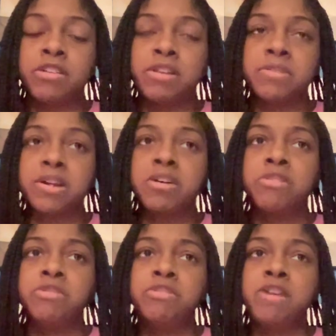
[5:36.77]
They was like, "Oh,
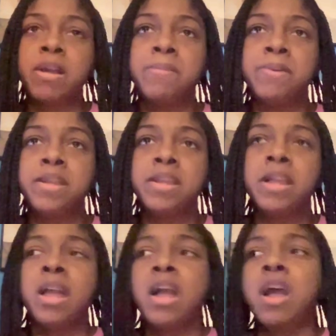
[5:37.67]
you can't be
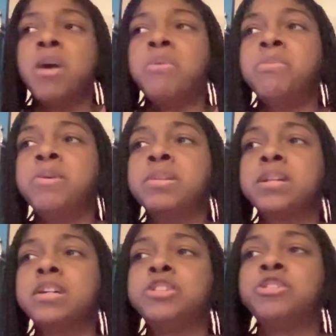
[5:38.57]
with
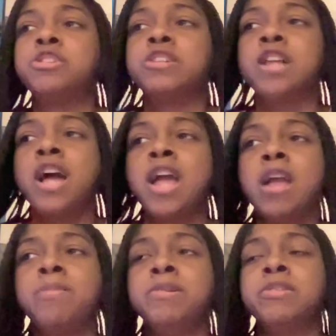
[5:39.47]
us. You're
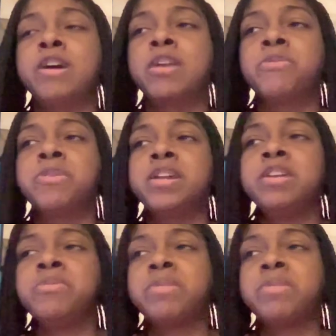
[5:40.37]
lame. You're not read.